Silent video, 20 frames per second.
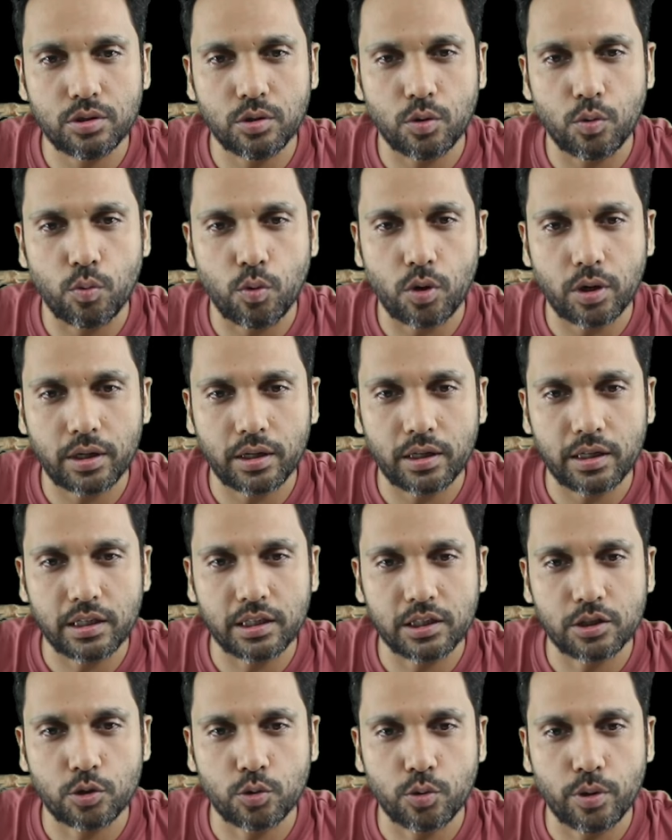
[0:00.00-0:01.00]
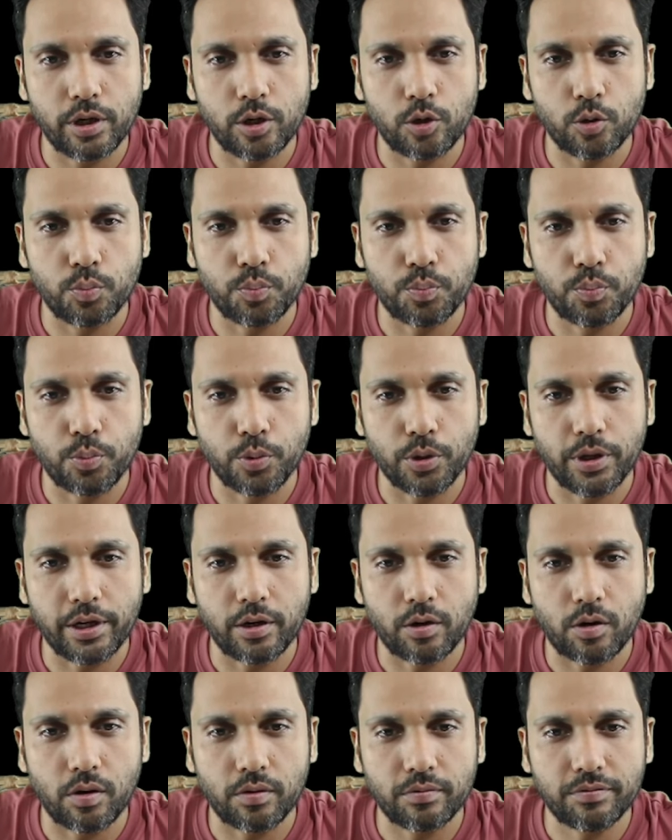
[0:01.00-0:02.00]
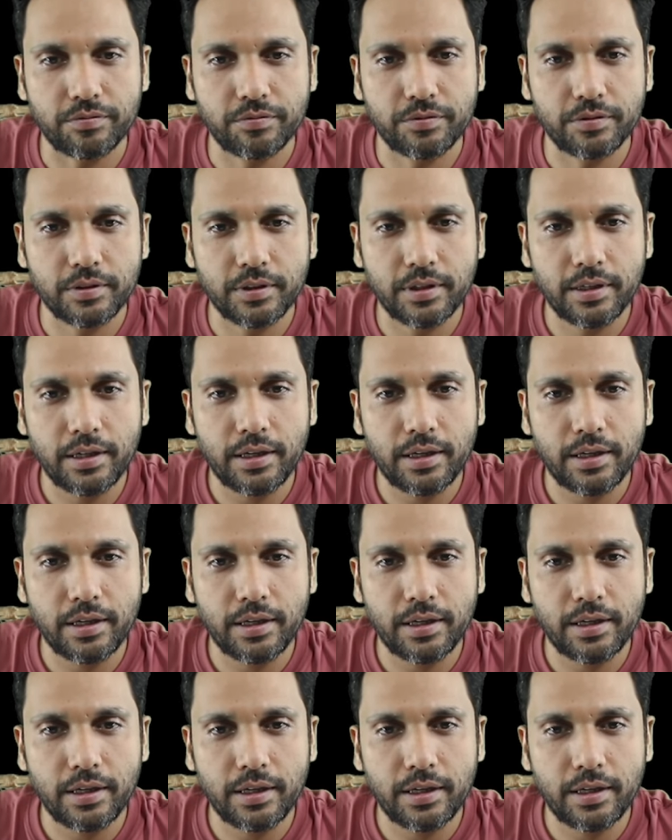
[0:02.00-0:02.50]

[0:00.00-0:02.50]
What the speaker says: So water is going to pull it off,